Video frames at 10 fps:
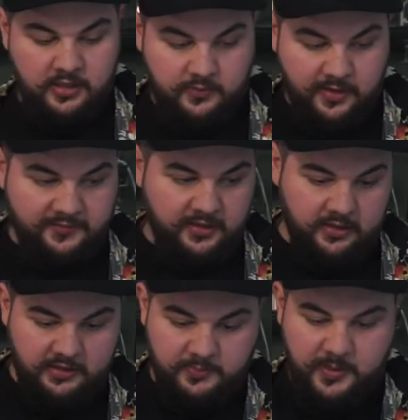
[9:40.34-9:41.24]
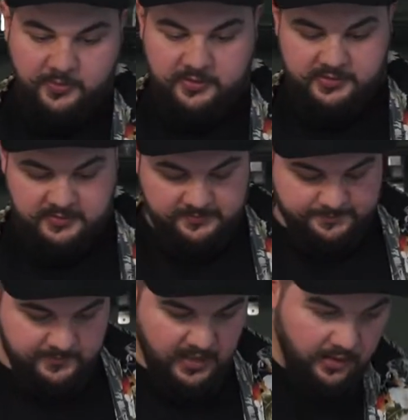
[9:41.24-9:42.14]
we have the cutted peppers
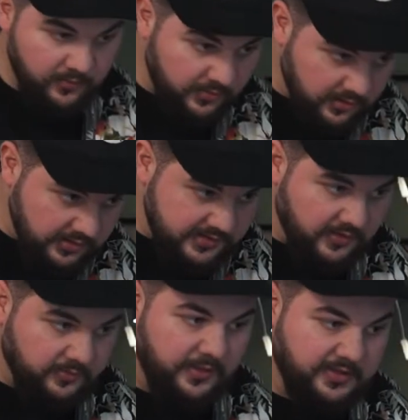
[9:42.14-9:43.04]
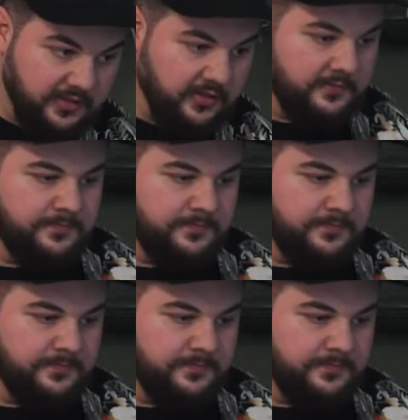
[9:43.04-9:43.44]
and we're gonna start plating.